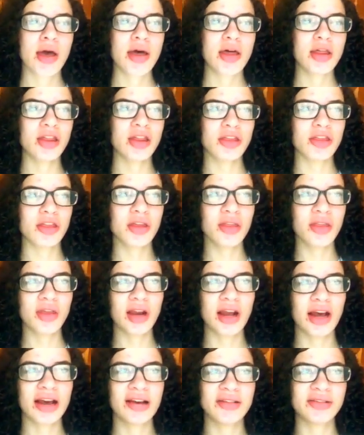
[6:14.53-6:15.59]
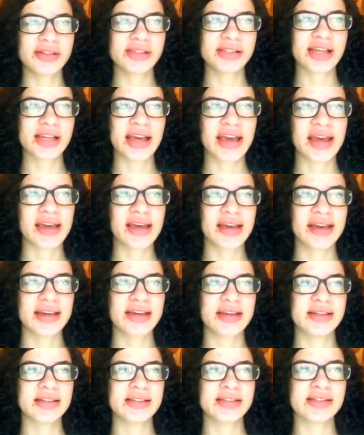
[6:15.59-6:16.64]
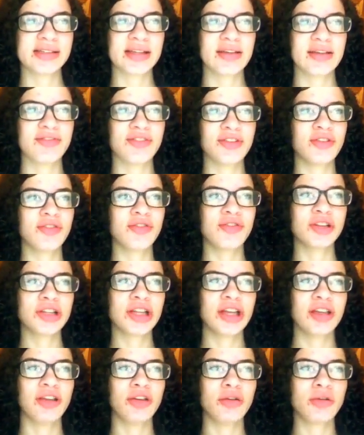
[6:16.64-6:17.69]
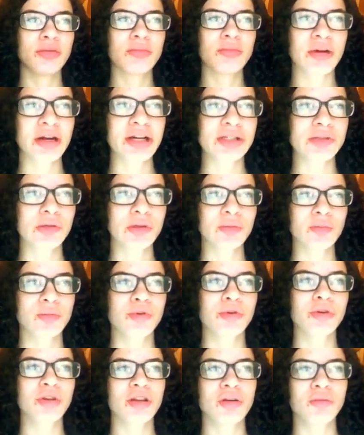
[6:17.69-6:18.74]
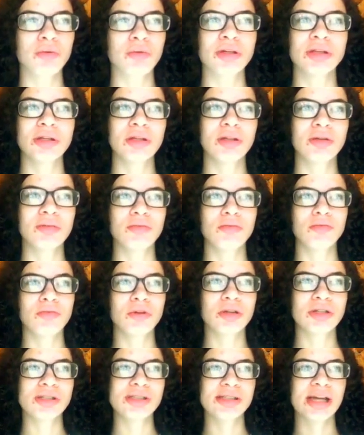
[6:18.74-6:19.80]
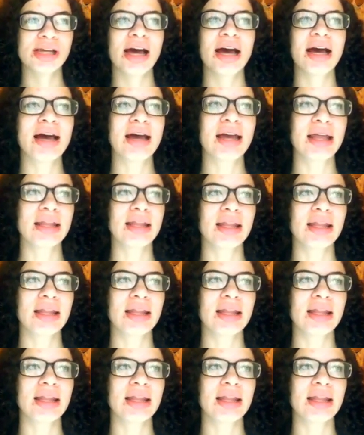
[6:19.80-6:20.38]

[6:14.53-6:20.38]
The thing that I would say is, if you feel like you embrace with more than one side,